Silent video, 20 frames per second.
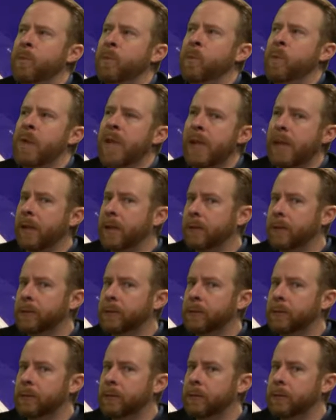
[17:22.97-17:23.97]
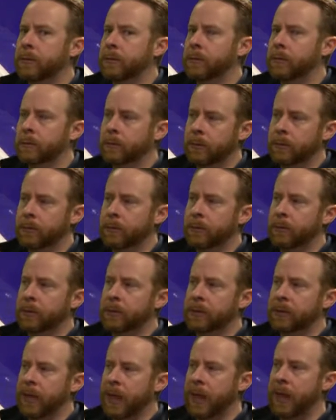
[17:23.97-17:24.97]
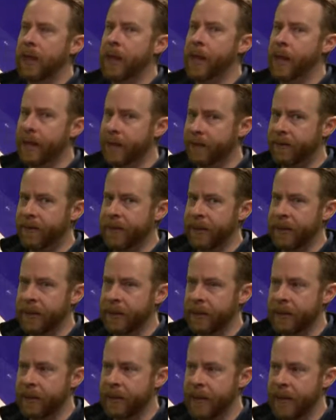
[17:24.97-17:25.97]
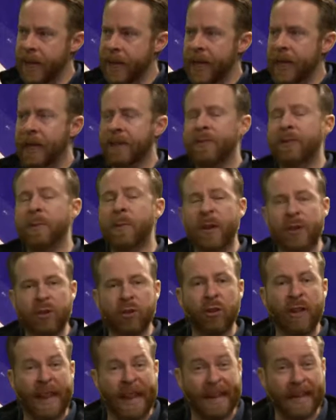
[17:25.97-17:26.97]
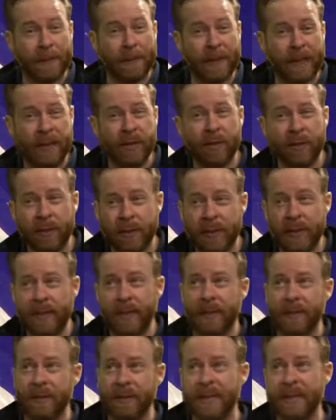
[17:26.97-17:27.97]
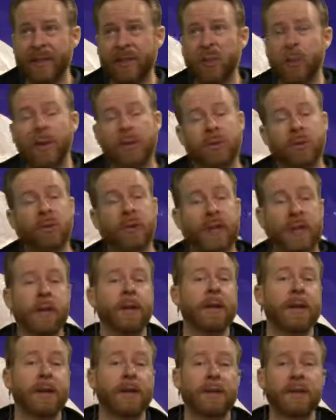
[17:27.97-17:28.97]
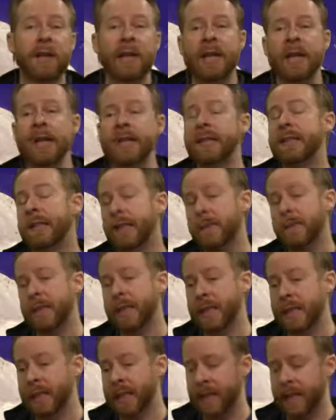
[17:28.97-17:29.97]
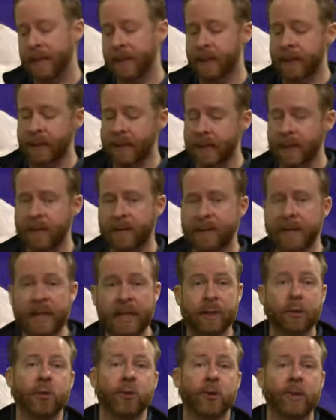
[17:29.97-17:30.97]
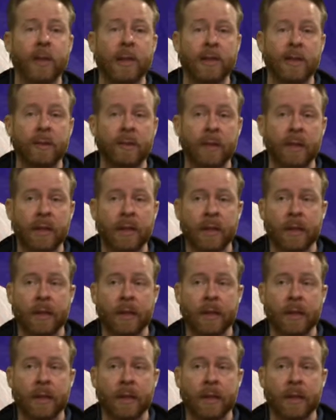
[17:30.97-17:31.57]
Well, a lot of things have special adaptations to live in special areas. Some things have to live in trees.